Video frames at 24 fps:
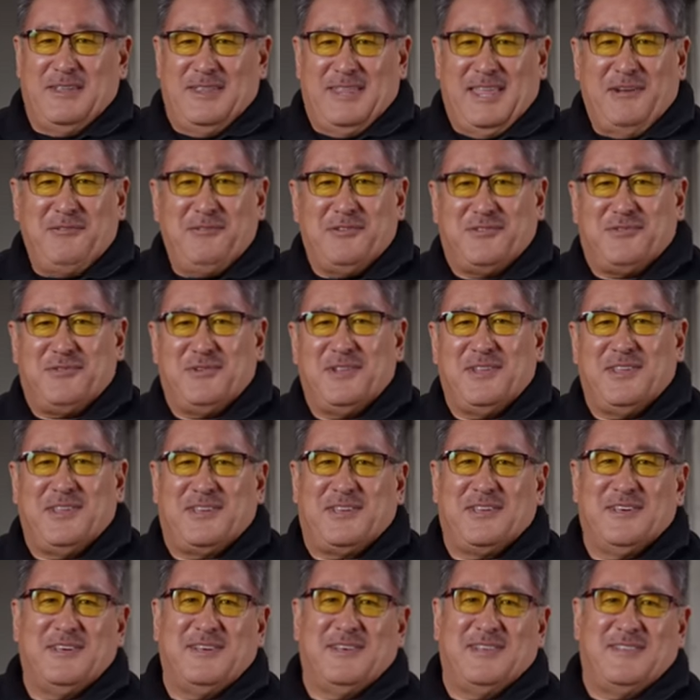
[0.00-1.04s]
That was really
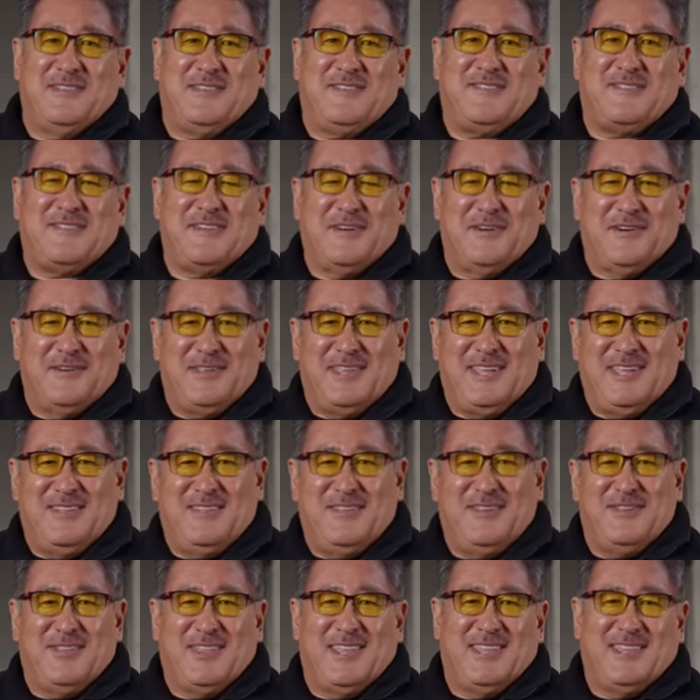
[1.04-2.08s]
good, so he
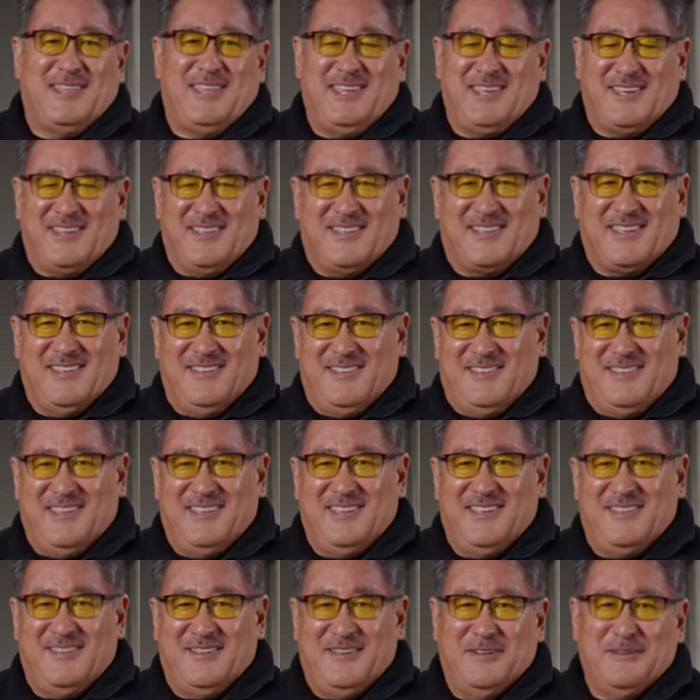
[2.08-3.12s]
knew that he could
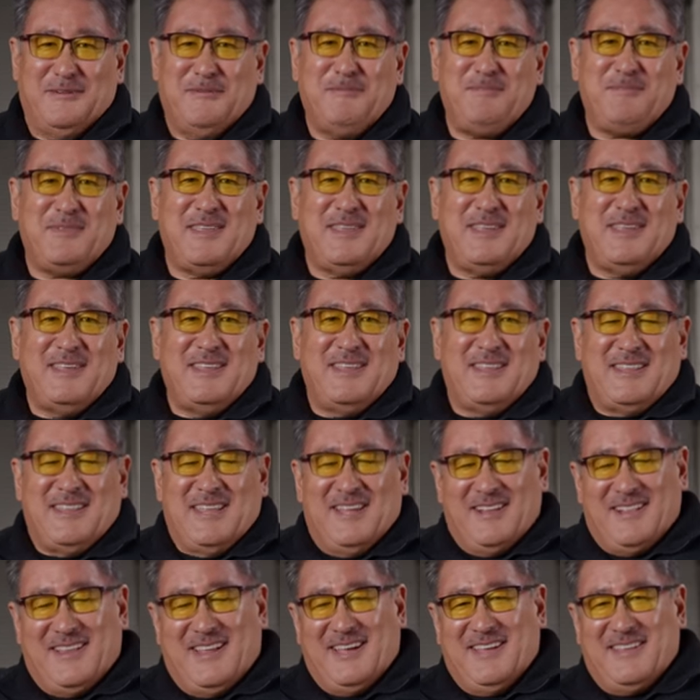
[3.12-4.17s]
continue.
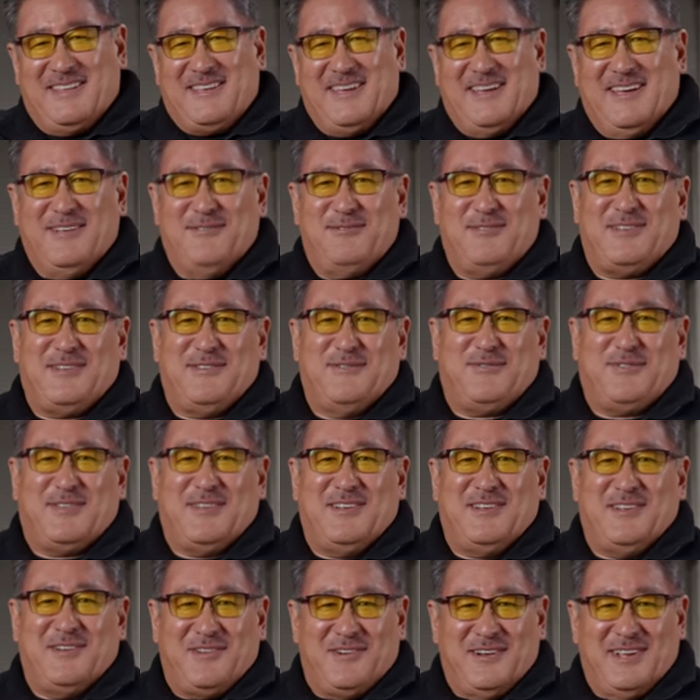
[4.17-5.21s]
Now, a lot of times if
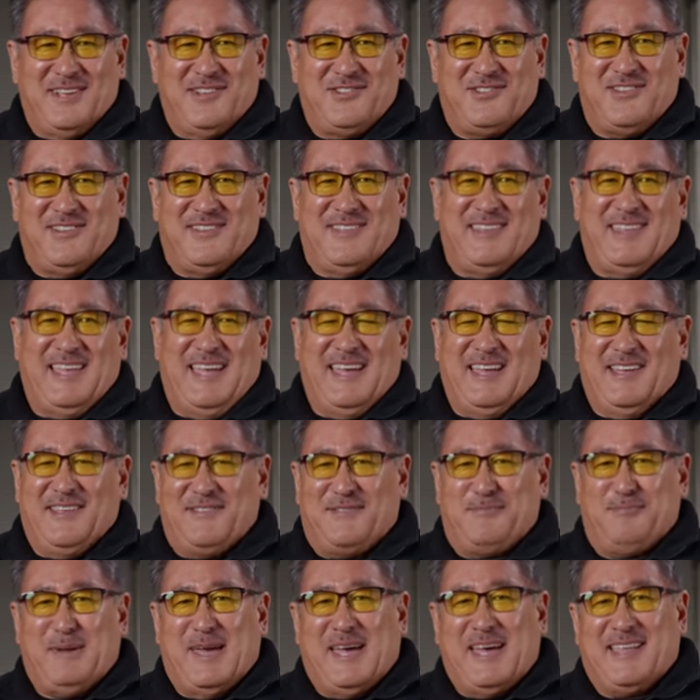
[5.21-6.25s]
your engine has
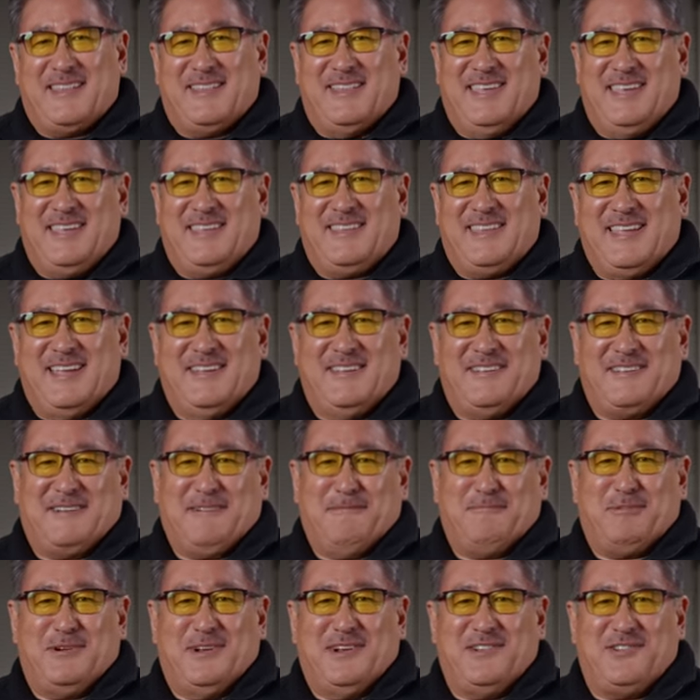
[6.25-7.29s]
bad leak down
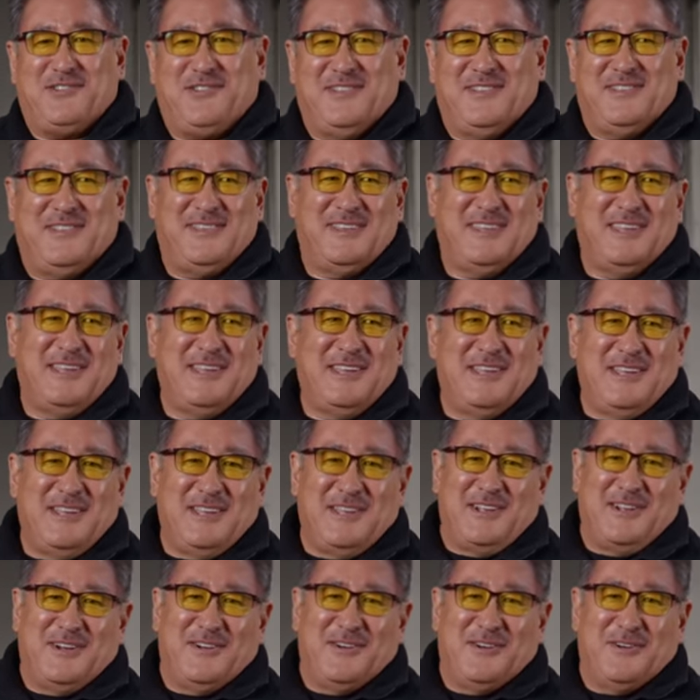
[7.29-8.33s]
compression,
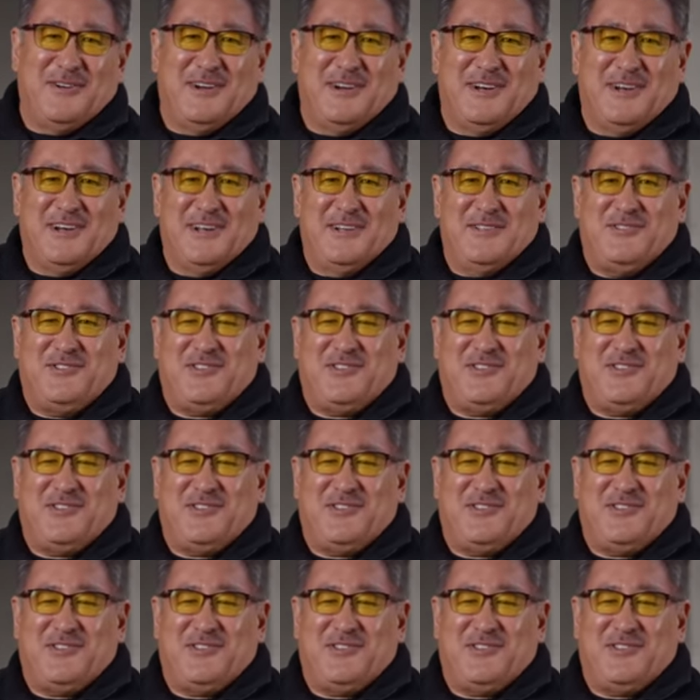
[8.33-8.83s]
your